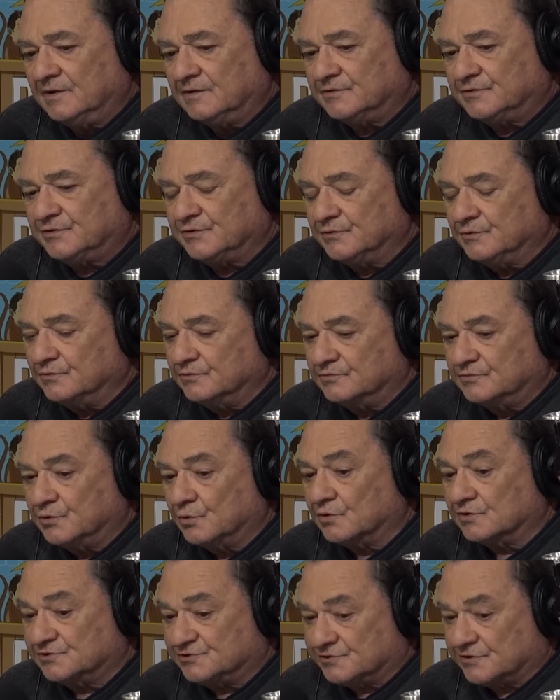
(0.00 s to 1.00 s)
to
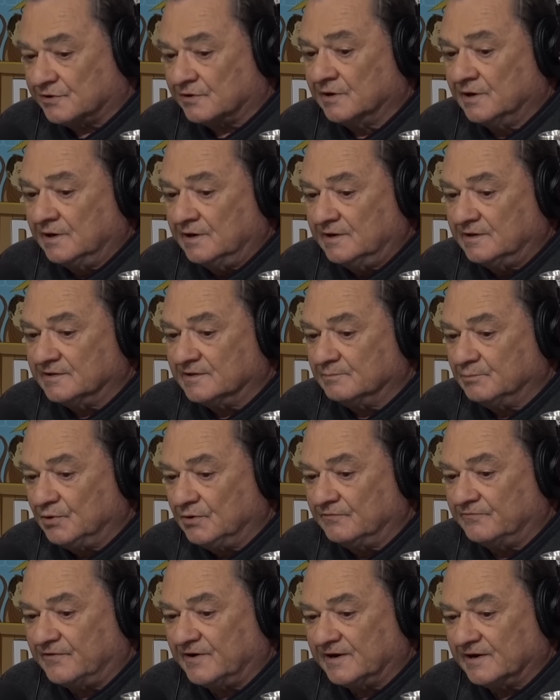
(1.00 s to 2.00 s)
torture in the
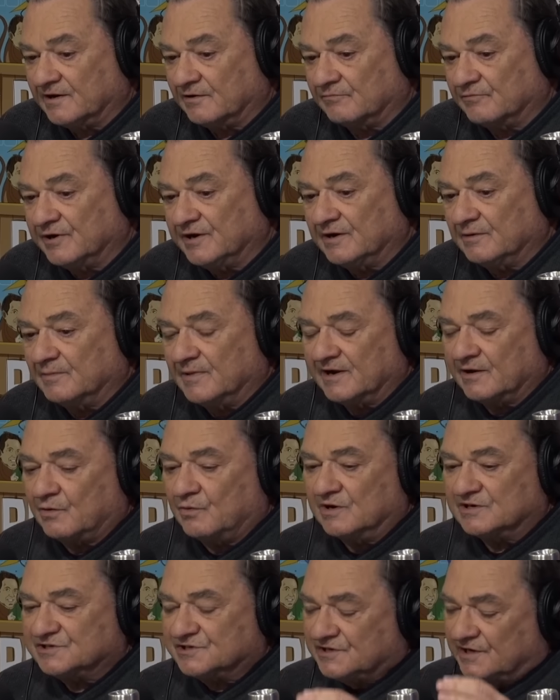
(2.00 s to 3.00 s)
bullfighting arena. My
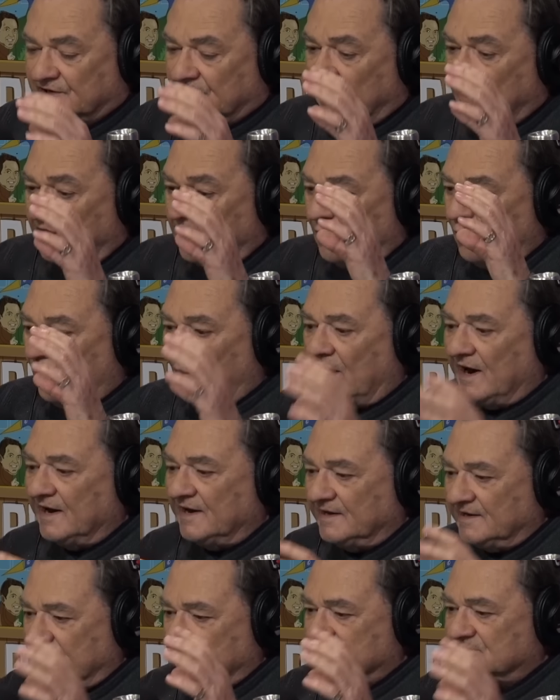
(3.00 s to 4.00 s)
question, why
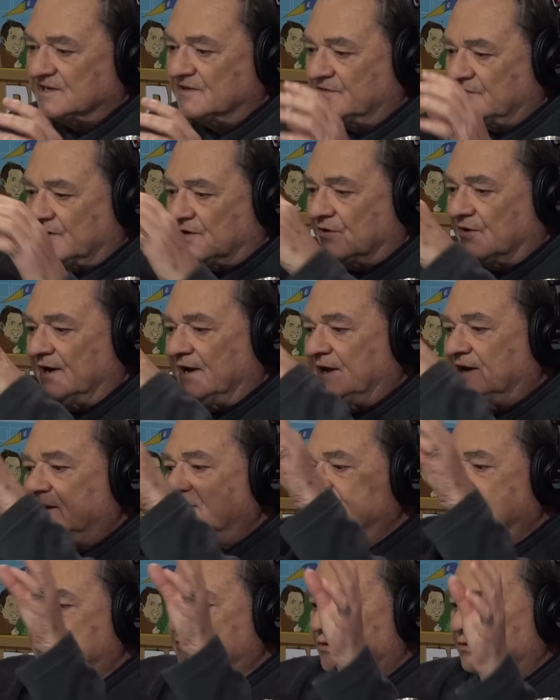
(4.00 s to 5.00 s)
isn't there
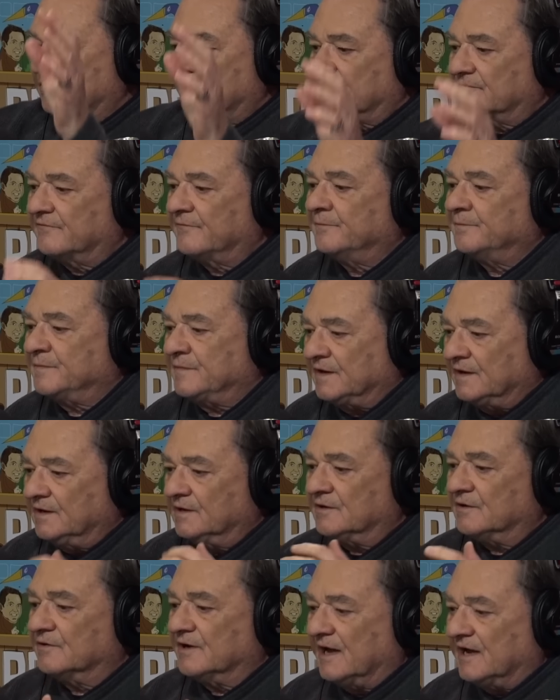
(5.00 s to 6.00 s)
any sort of
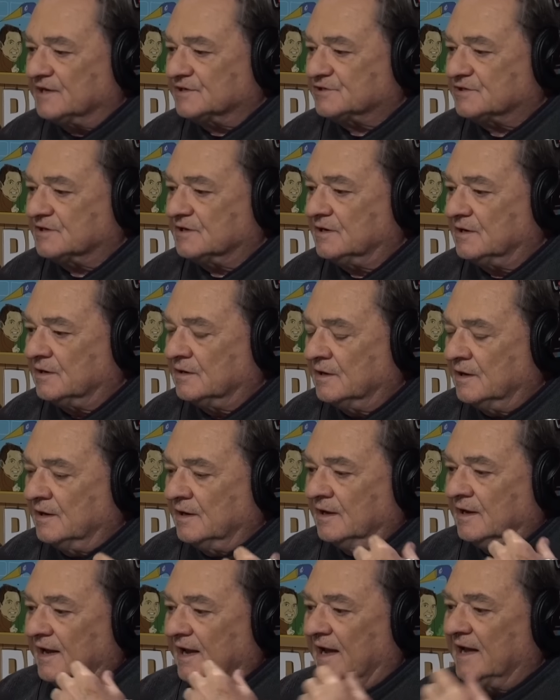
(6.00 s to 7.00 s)
international
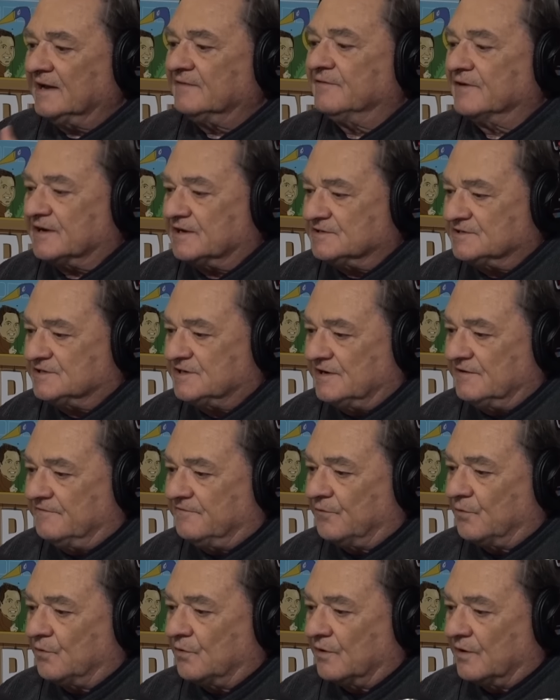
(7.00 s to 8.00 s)
advocacy
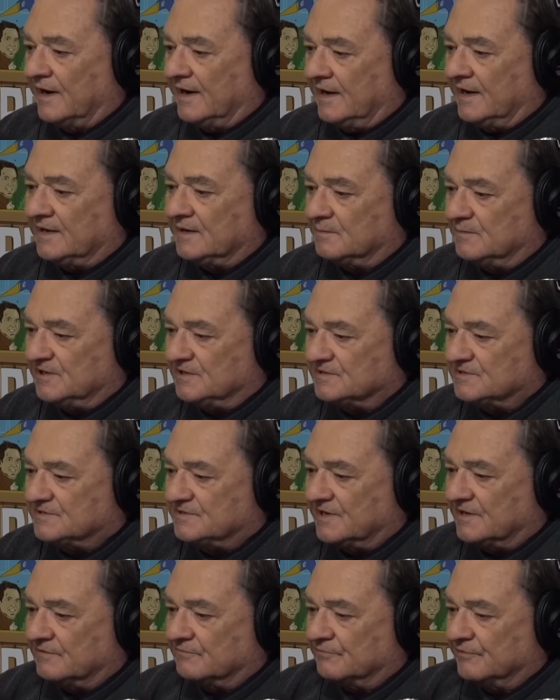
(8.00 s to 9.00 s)
for animals
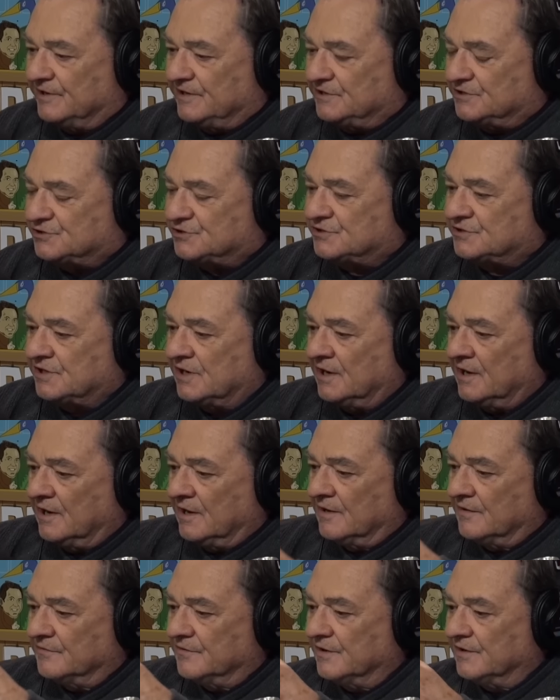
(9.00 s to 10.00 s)
that reach
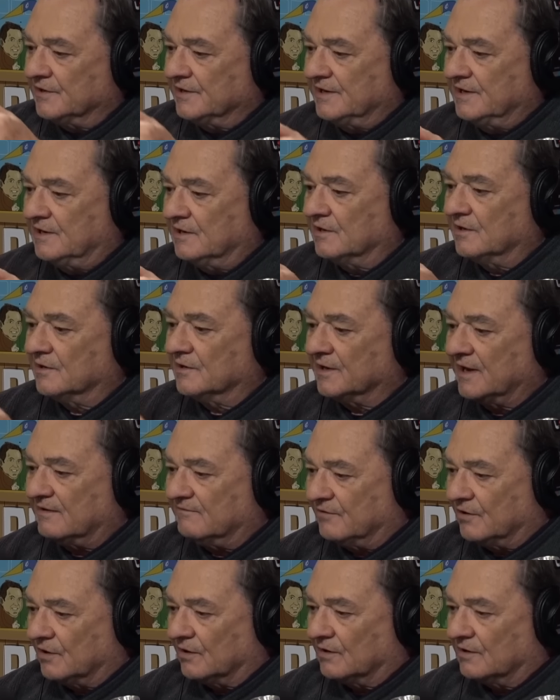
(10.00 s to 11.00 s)
the legal
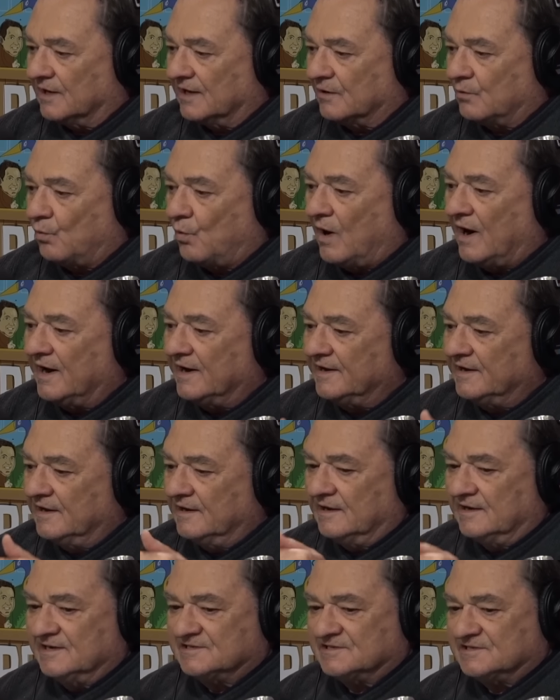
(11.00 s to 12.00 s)
level? Like, why
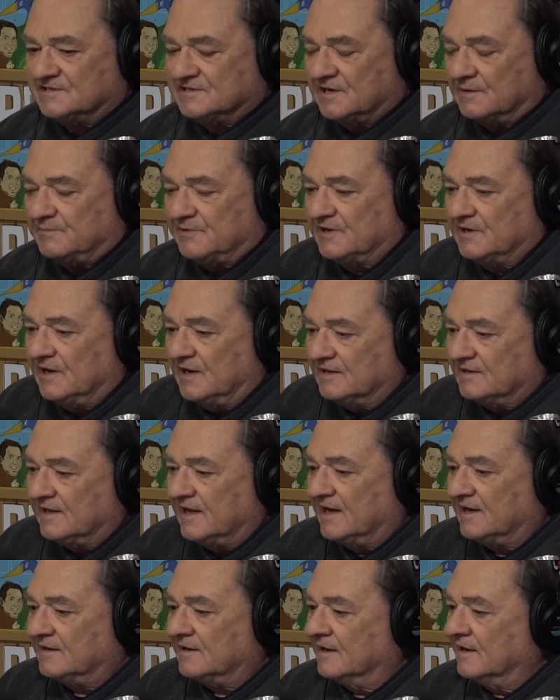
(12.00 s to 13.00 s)
isn't something like
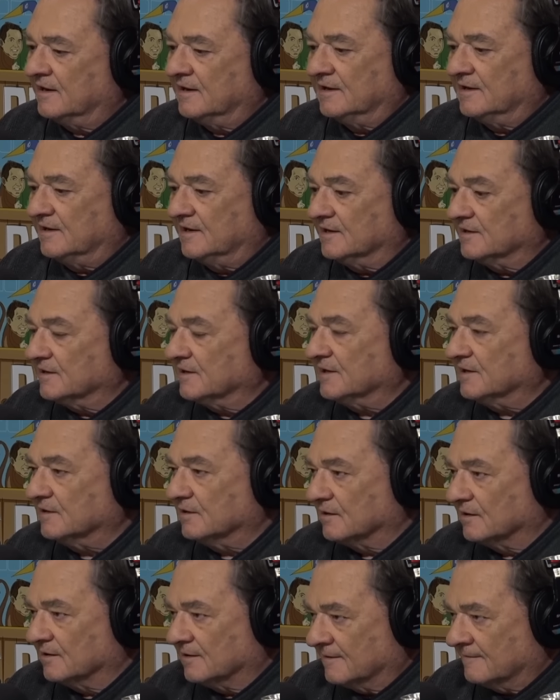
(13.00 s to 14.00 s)
that
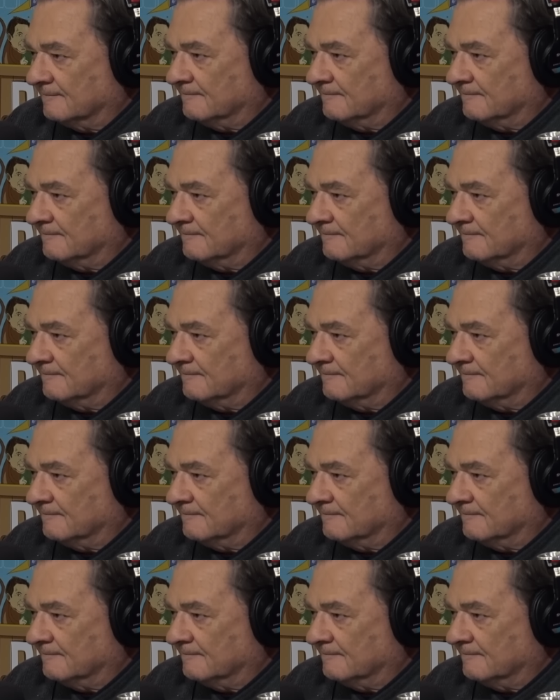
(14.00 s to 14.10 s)
illegal?